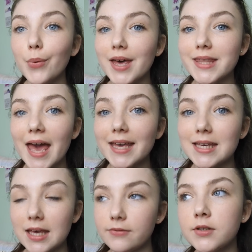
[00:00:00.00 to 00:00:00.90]
with a
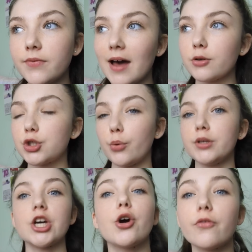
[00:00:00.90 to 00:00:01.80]
gift voucher
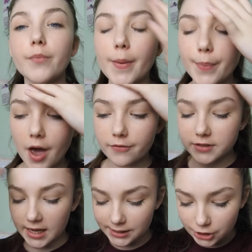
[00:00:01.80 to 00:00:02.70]
which I got for my
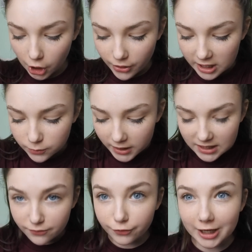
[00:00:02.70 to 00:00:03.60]
birthday, so that's why I
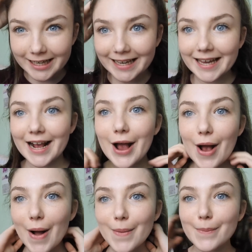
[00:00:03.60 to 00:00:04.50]
didn't really
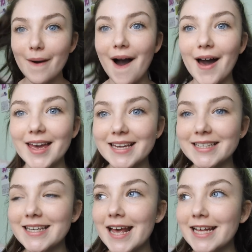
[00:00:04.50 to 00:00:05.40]

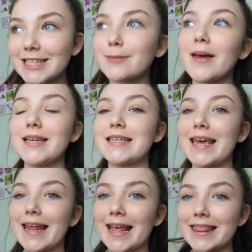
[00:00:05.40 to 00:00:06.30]
mind
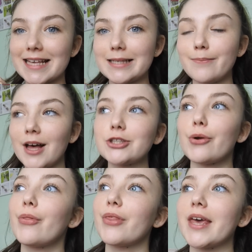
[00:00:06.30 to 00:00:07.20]
spending this much
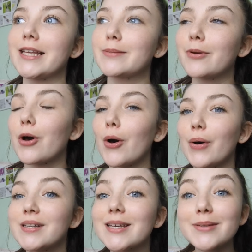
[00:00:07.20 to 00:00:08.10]
on things
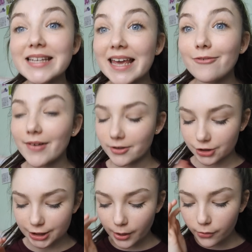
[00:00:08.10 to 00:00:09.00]
because it was a gift
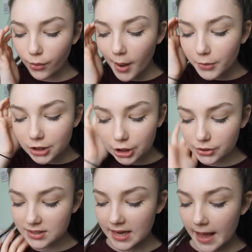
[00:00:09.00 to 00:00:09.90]
voucher, so I thought I would
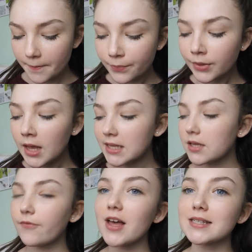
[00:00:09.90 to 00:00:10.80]
use it.
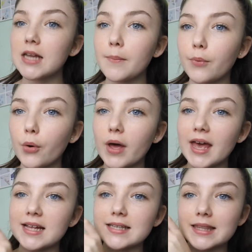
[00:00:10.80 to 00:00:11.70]
So the first thing I bought is